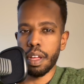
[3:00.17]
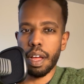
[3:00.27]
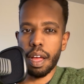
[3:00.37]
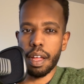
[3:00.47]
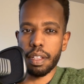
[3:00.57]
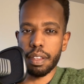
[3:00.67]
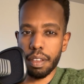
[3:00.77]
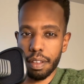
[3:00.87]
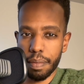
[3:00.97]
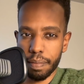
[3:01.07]
and
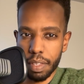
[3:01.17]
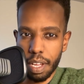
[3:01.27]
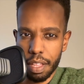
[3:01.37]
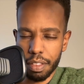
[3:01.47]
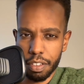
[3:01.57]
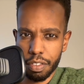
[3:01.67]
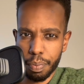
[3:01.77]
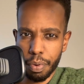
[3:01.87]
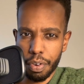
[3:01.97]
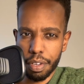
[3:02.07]
at this
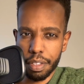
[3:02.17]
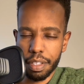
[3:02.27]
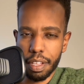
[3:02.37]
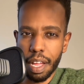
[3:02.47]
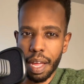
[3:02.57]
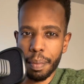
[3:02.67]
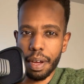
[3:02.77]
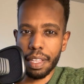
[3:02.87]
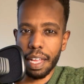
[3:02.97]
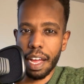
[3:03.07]
point, I
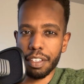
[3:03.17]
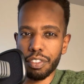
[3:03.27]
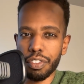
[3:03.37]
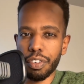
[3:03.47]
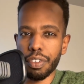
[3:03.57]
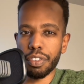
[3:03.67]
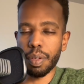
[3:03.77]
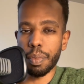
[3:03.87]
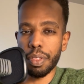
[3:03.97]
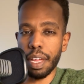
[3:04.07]
might answer
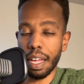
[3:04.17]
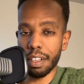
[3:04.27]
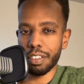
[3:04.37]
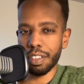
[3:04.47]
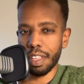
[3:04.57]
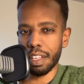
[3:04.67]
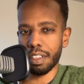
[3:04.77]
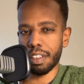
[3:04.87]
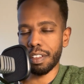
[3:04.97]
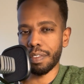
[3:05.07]
something else
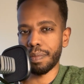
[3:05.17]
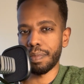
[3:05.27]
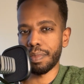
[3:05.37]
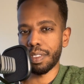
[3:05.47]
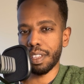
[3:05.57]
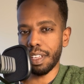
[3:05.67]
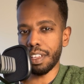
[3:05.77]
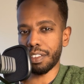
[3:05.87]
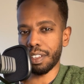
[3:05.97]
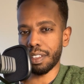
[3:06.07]
that
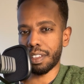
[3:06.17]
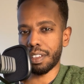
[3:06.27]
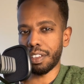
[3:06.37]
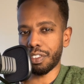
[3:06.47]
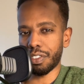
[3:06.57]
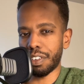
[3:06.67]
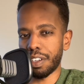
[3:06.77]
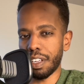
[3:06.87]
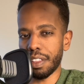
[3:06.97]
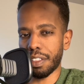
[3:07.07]
isn't
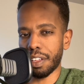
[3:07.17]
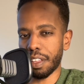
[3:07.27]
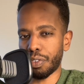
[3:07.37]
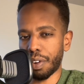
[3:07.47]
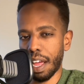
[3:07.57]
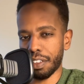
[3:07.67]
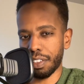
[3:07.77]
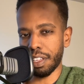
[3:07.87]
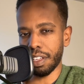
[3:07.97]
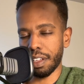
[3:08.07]
necessarily the thing that you're
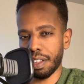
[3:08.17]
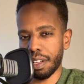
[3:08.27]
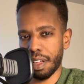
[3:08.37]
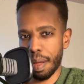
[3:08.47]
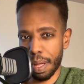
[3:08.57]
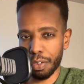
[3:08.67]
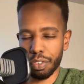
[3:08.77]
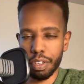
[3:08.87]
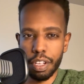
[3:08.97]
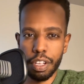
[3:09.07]
asking about.
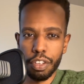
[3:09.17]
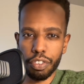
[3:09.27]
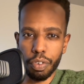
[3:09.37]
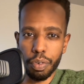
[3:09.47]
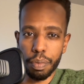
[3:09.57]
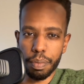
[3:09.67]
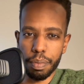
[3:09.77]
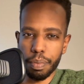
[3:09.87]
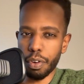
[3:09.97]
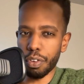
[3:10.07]
So
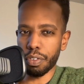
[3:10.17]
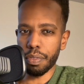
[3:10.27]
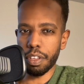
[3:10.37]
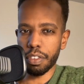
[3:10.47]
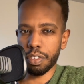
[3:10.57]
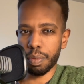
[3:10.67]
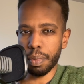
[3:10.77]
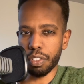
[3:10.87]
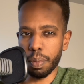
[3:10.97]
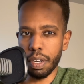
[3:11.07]
both of these
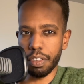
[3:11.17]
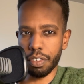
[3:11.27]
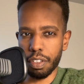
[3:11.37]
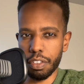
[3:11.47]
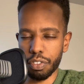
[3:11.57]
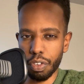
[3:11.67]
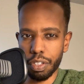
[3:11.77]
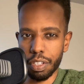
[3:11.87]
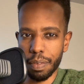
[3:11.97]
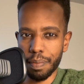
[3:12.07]
possibilities is
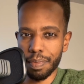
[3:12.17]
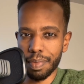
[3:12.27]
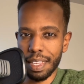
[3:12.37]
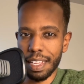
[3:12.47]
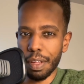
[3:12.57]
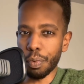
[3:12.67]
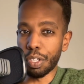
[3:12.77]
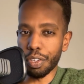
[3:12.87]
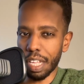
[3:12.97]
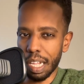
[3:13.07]
not will
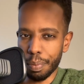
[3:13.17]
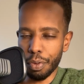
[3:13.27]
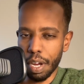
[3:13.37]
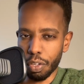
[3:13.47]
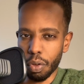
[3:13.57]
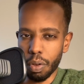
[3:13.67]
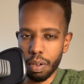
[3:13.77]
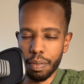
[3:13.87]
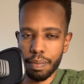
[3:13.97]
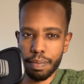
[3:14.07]
not help you at all.
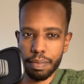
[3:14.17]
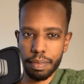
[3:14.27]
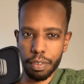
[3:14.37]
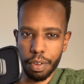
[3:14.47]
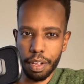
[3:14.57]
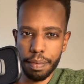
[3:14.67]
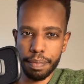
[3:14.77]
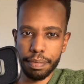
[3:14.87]
Okay.